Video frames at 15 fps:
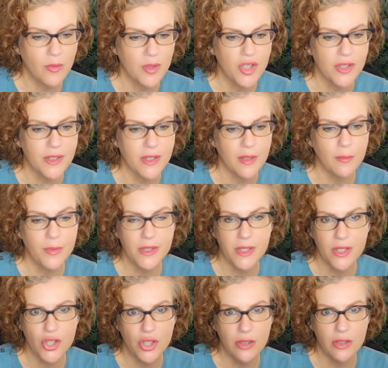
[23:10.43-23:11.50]
which is the
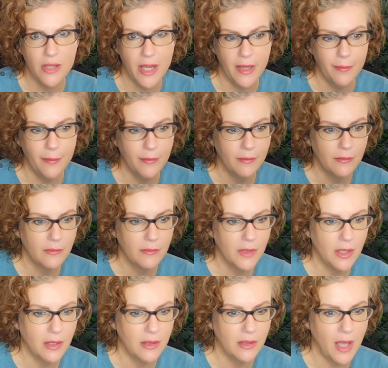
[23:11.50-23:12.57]
position name
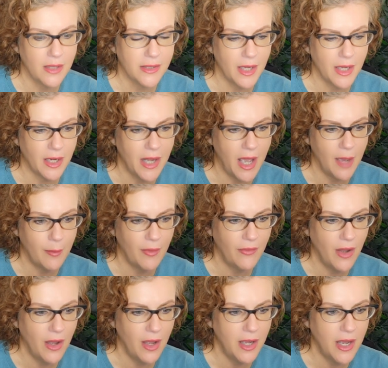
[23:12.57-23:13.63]
in that second
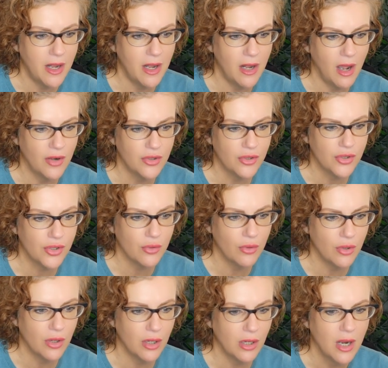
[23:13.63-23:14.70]
Apify, and
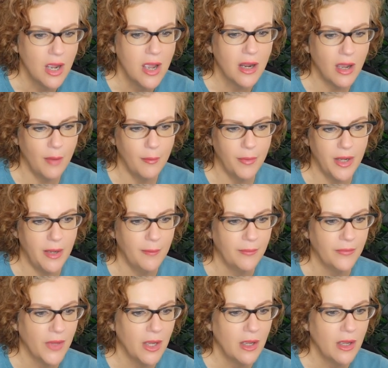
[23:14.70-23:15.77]
company.
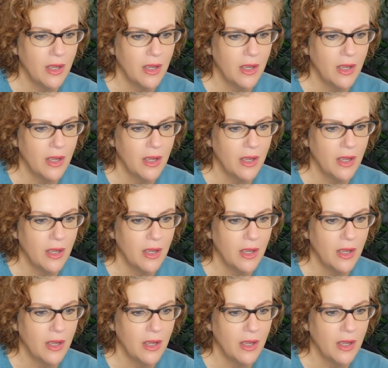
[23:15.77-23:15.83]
